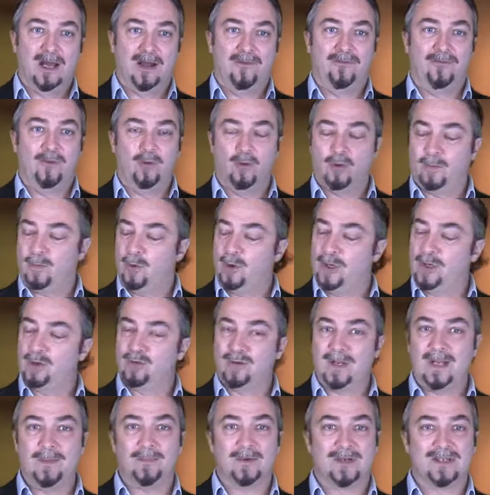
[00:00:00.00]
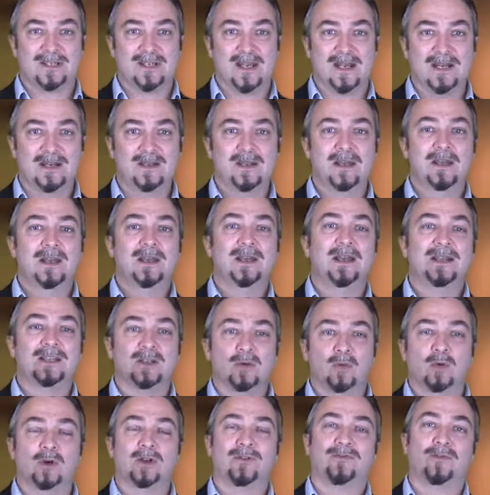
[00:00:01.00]
At 4.3%,
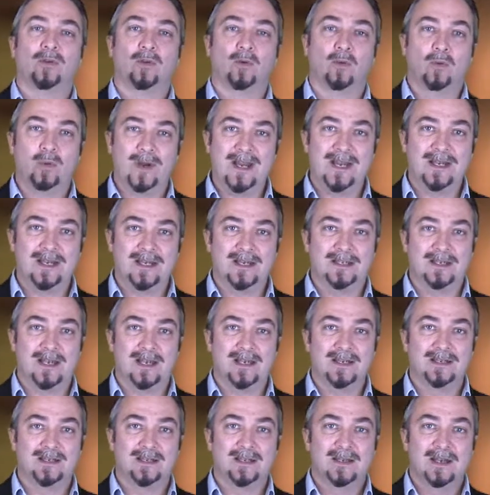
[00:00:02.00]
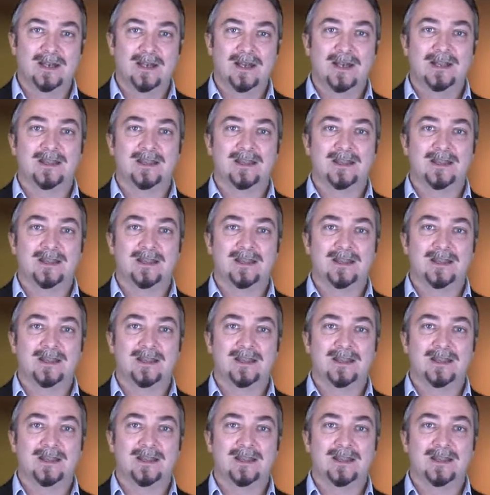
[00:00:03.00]
it's a wonderful wheaty taste